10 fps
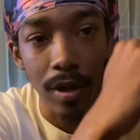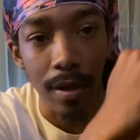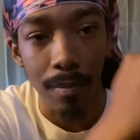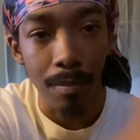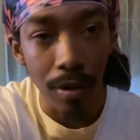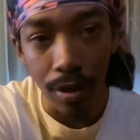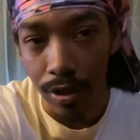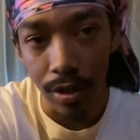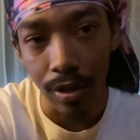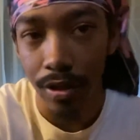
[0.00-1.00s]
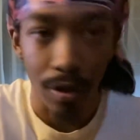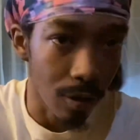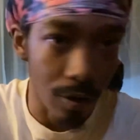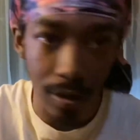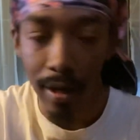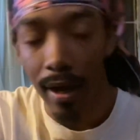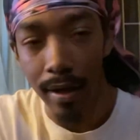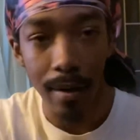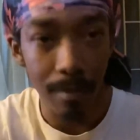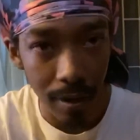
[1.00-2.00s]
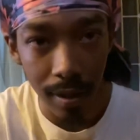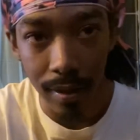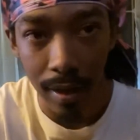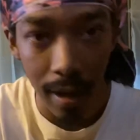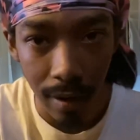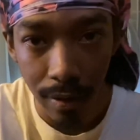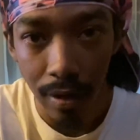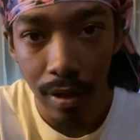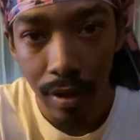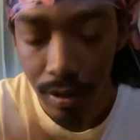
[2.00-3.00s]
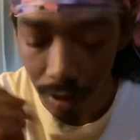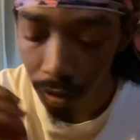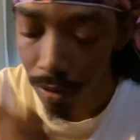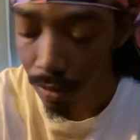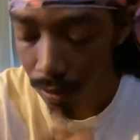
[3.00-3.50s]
they pushed to all of that, and I'll break it down. So